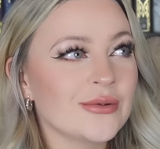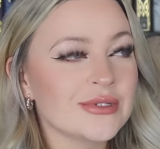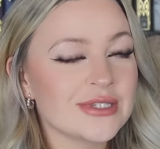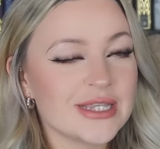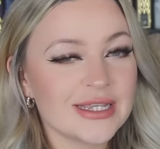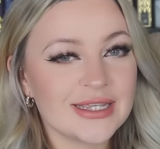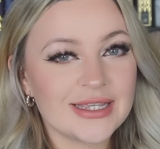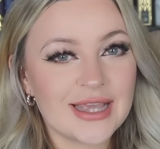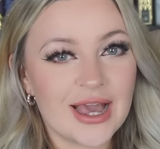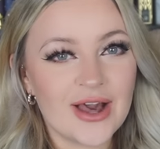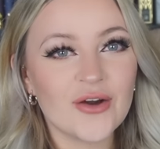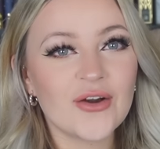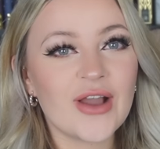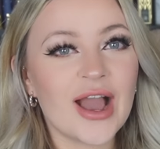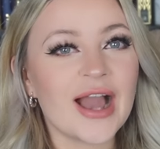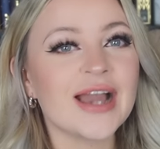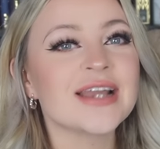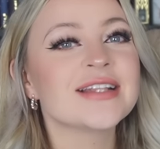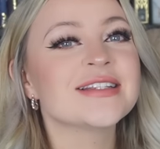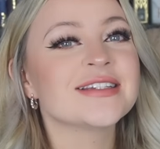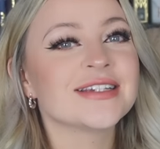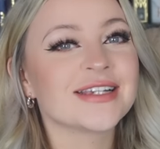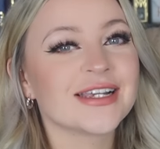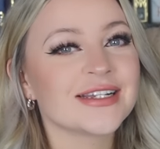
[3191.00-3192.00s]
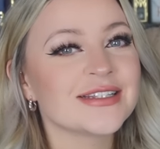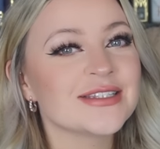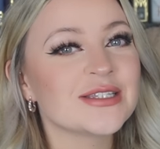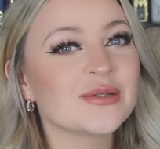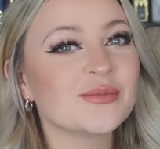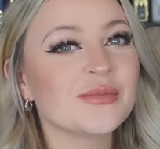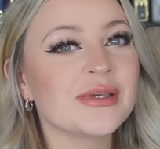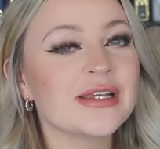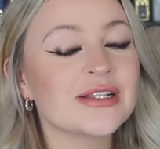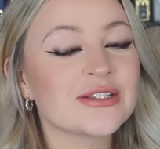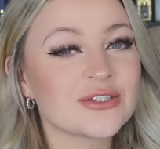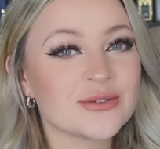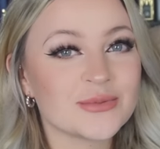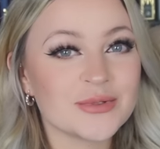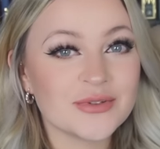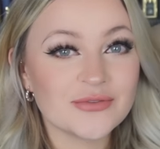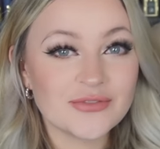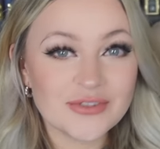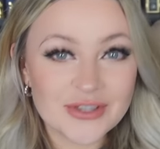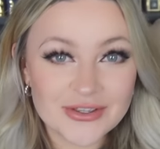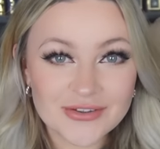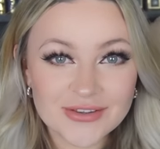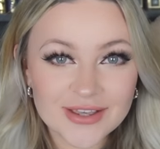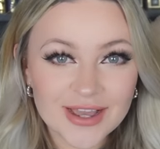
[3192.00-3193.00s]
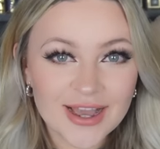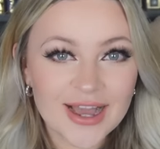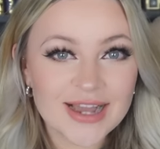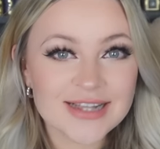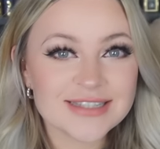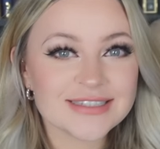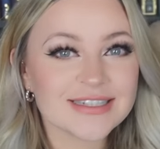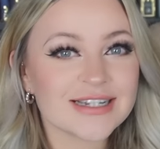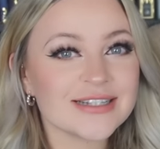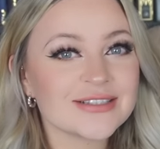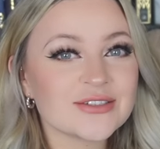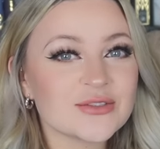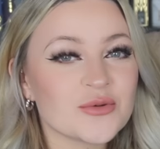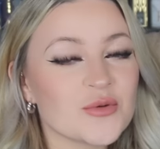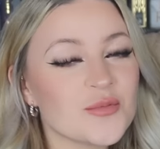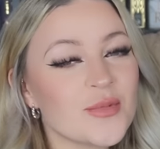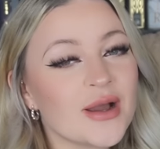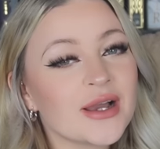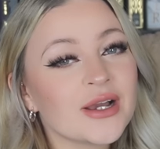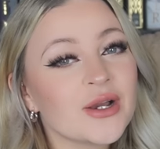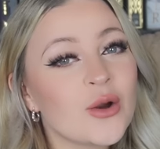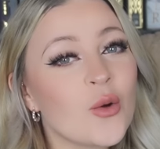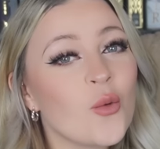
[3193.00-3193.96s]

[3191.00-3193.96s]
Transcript: was at YALC I did get to meet some of you guys and some of my